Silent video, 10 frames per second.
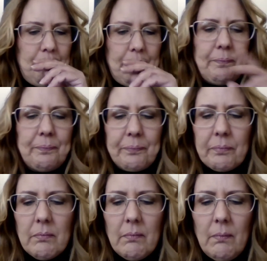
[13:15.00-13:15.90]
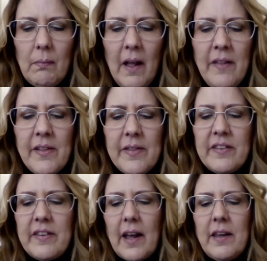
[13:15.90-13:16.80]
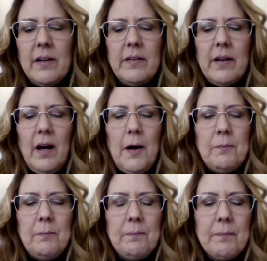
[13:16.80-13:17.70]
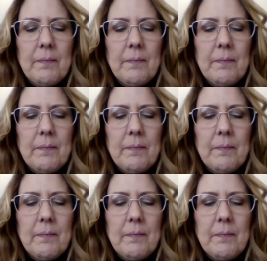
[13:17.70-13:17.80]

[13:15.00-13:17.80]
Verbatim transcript: and then the second um,